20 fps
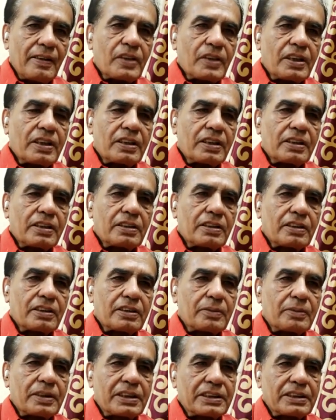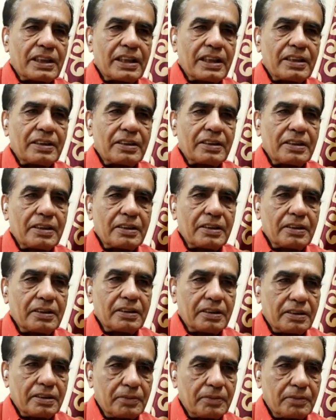Dr. Bhattacharya,
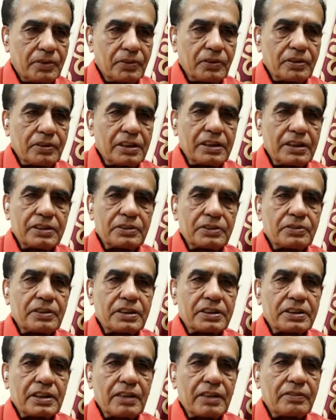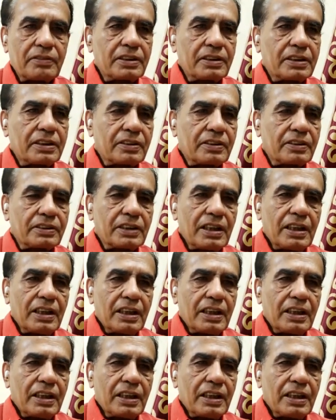before the students come with the question,